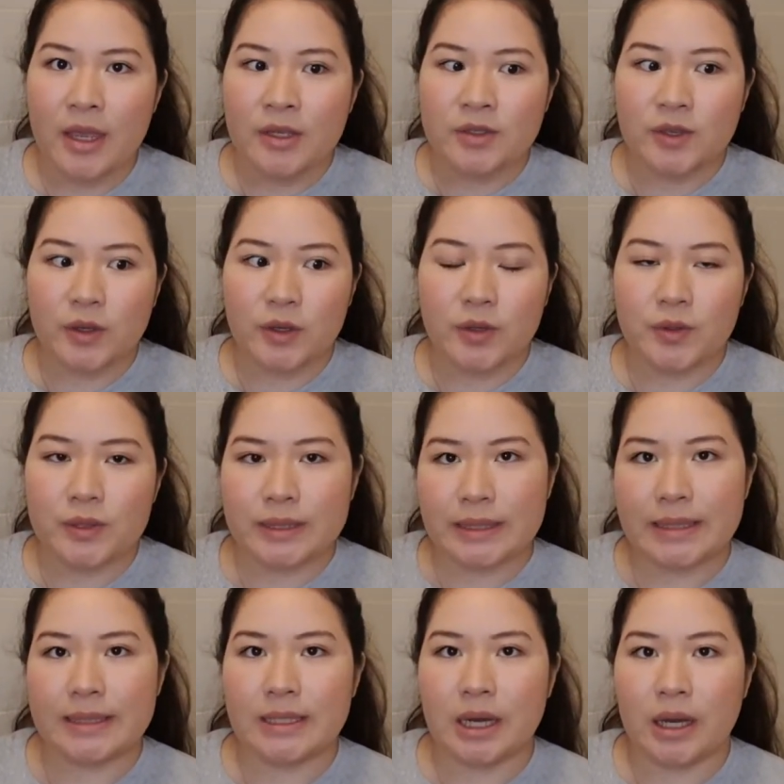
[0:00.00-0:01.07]
So I use
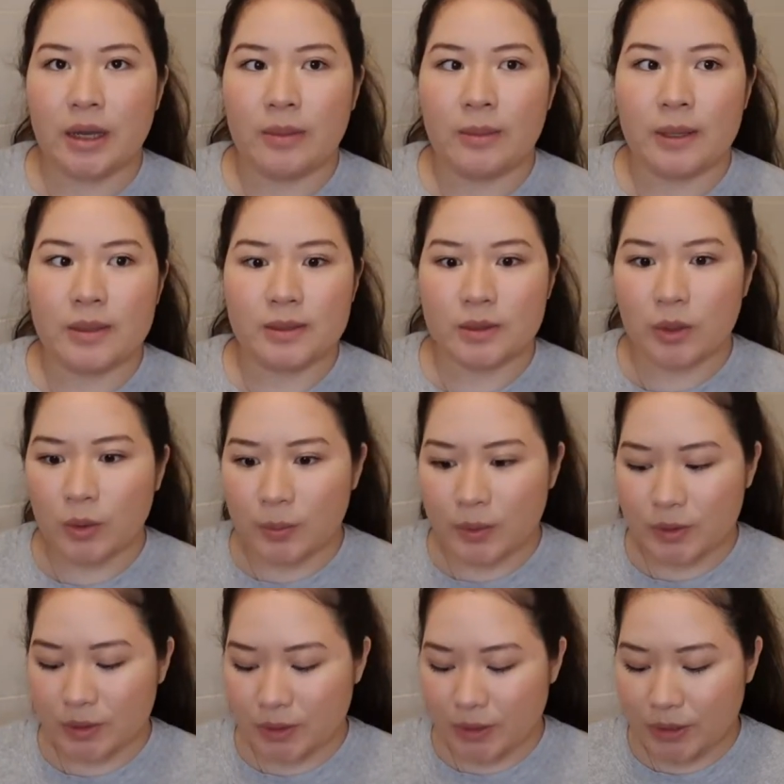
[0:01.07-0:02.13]
this time as an
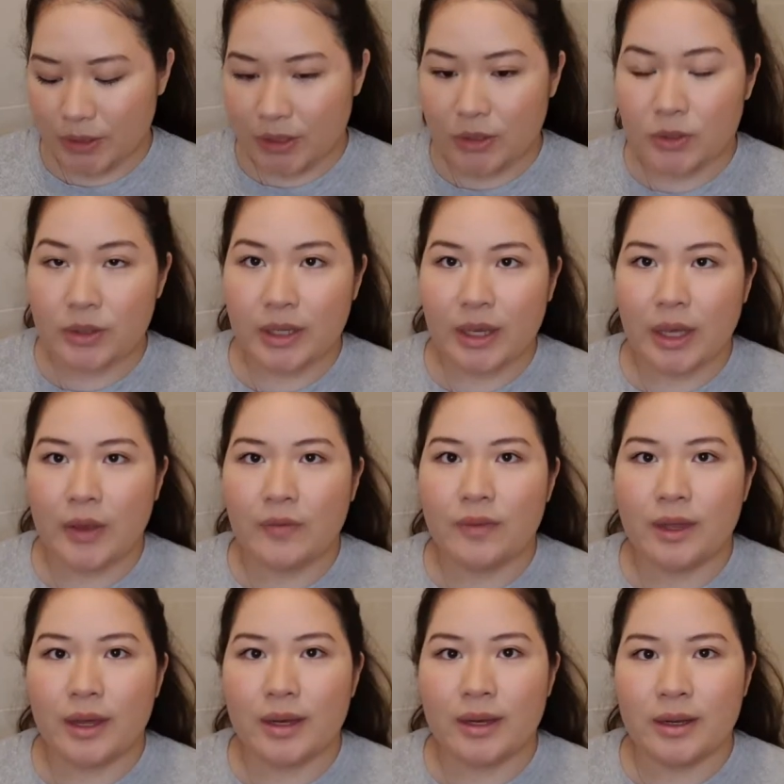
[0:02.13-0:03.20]
opportunity to give
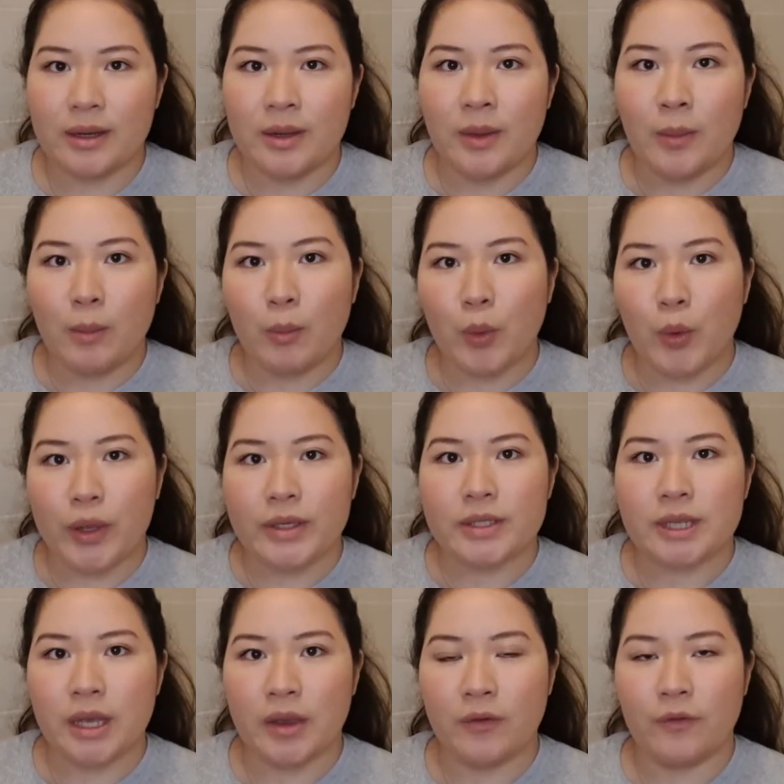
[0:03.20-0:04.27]
that
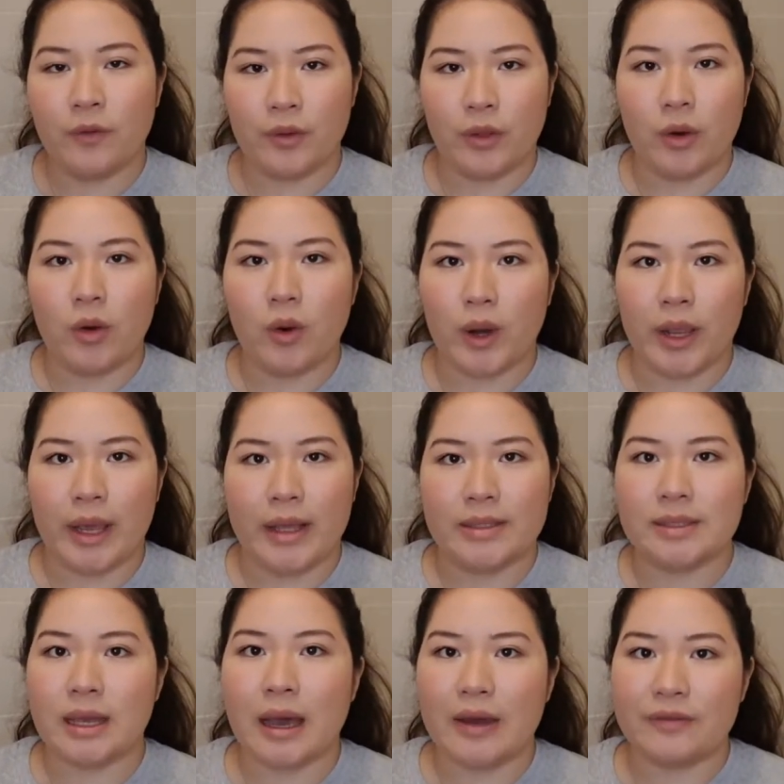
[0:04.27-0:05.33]
moist for the
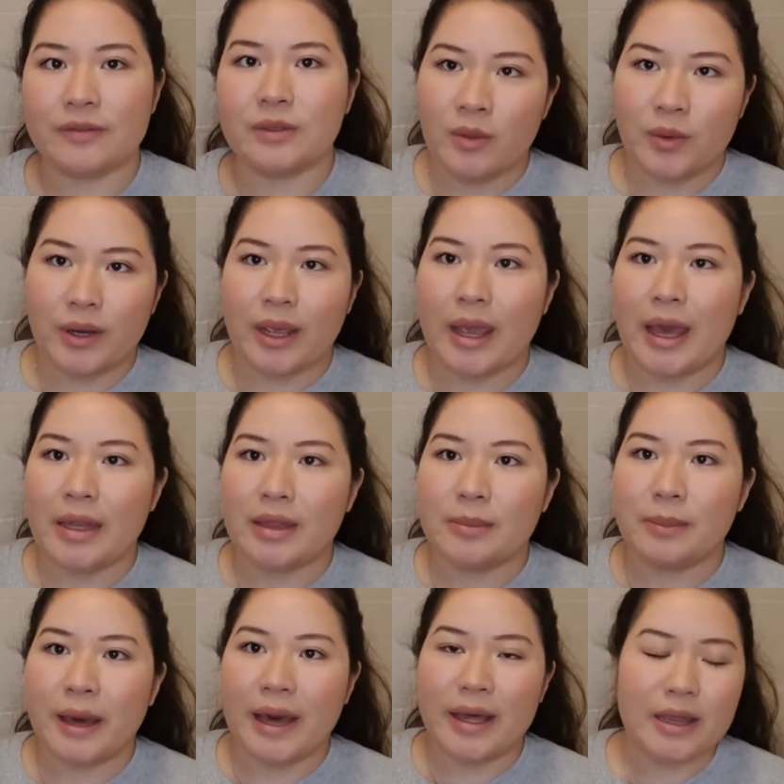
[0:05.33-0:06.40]
orchids after when he had the
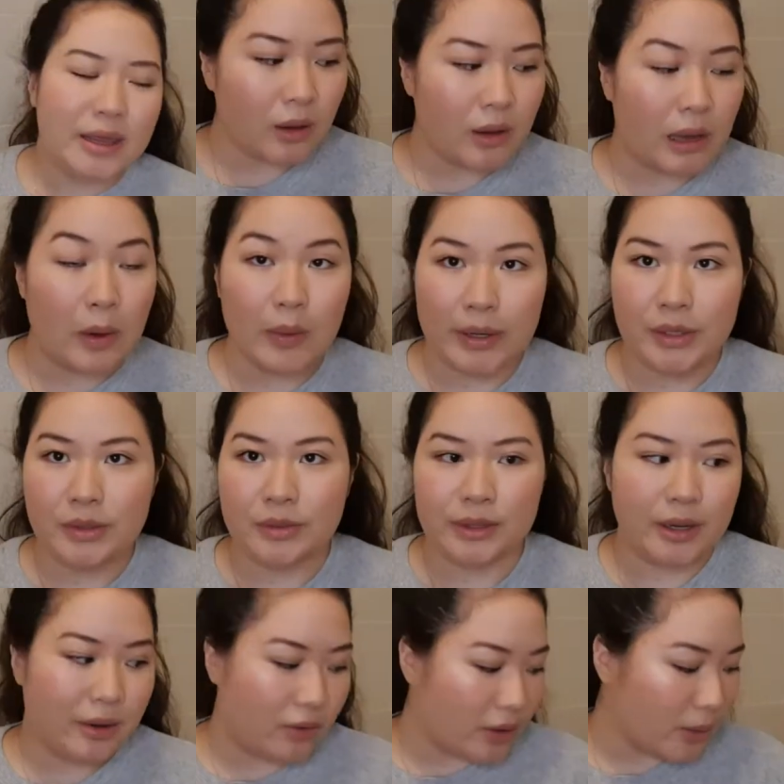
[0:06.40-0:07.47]
bath. How I do it,
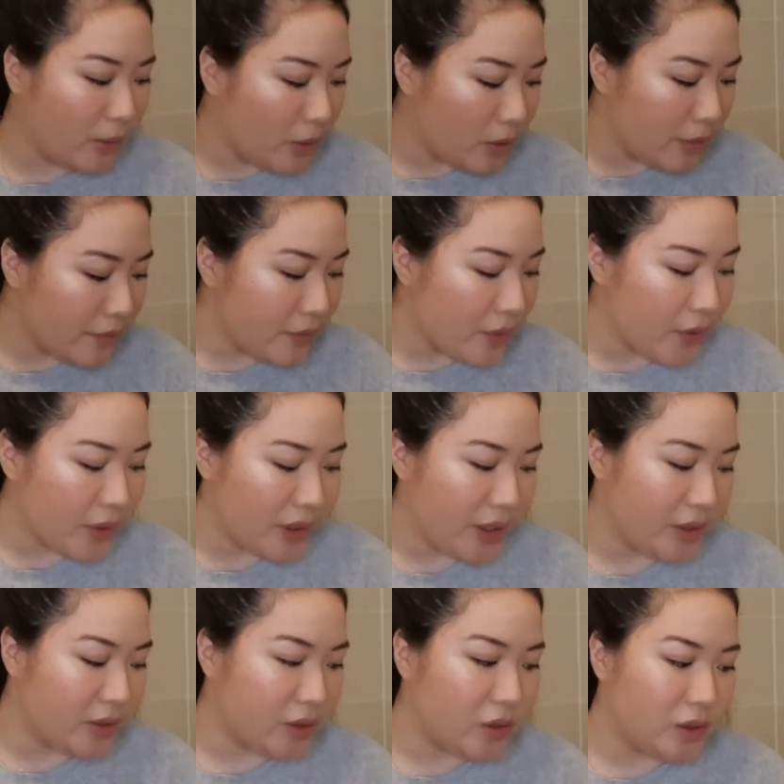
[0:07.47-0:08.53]
I grab all of the
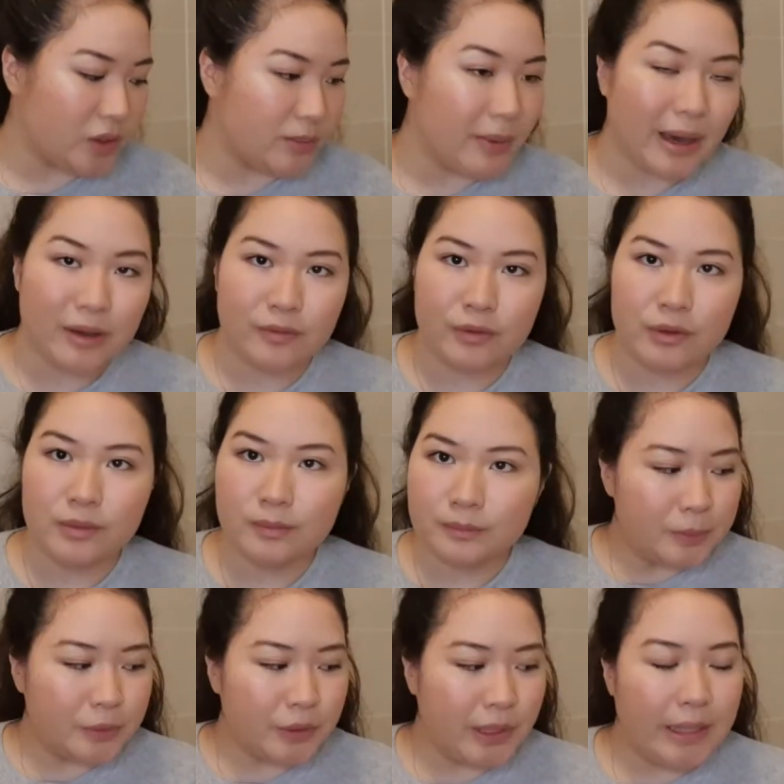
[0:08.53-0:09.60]
orchids to the bathroom,
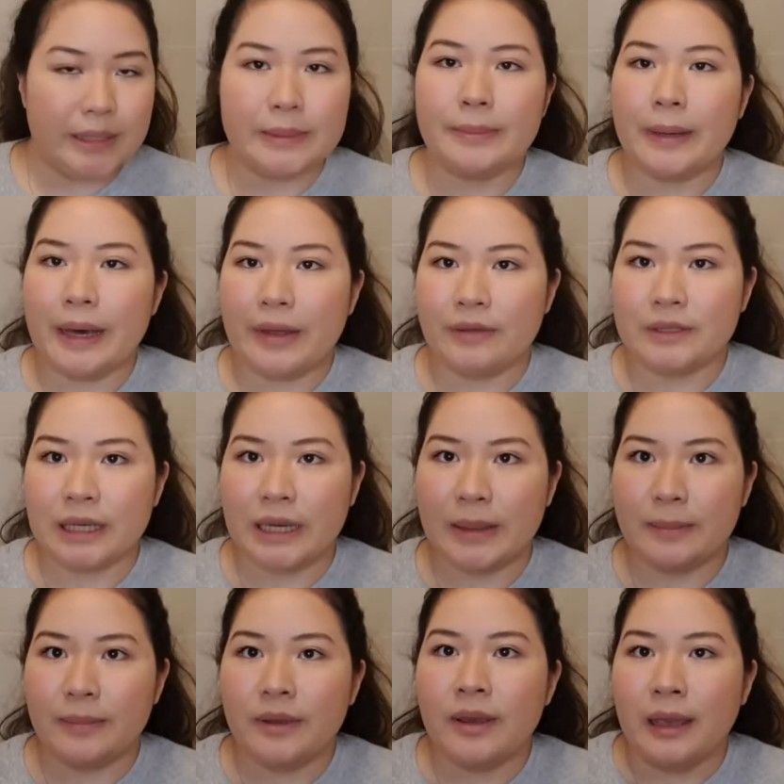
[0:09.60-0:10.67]
put it in the
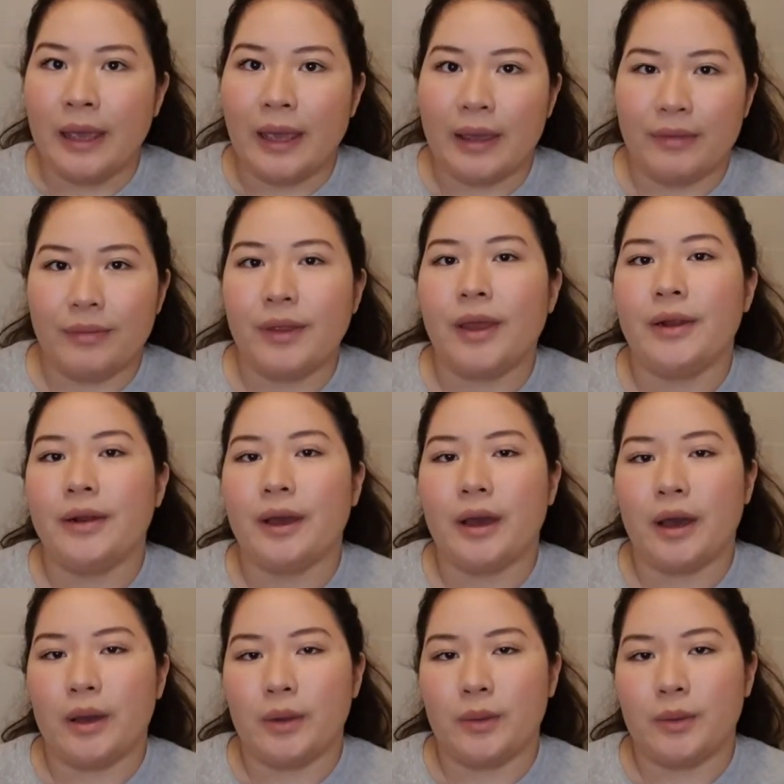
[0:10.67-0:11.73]
bathtub, and then
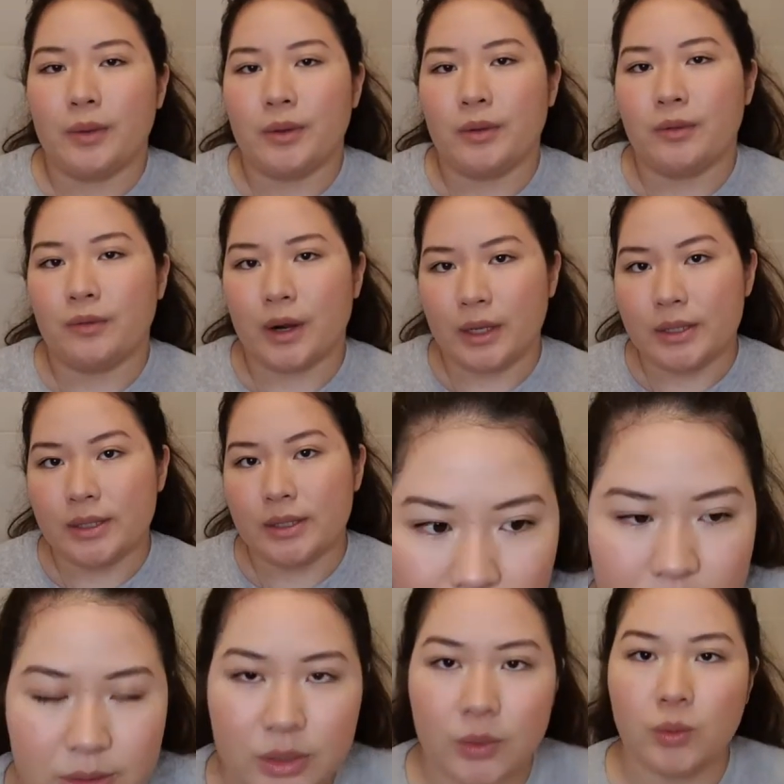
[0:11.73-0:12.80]
I will run
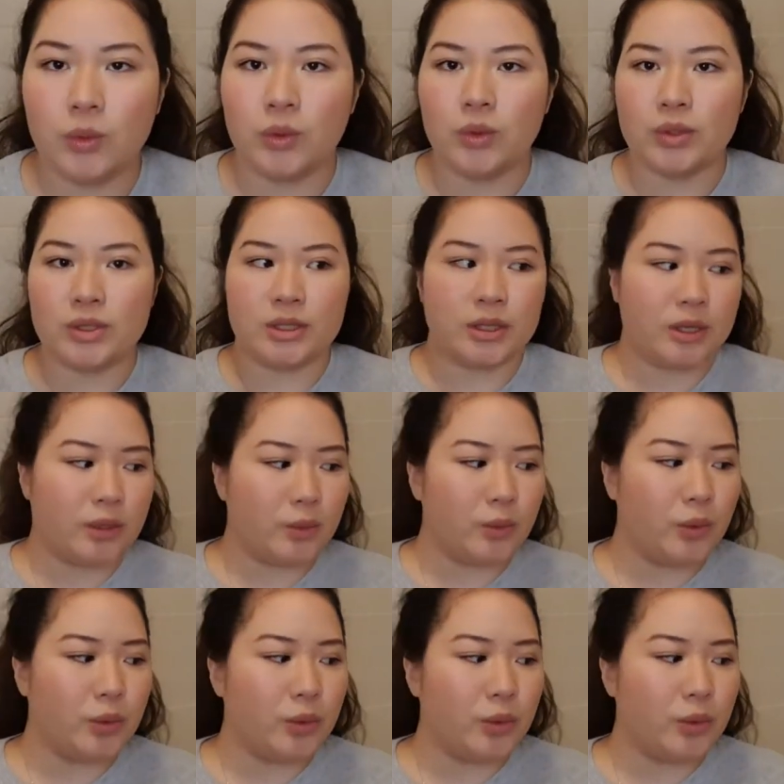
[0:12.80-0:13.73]
the water.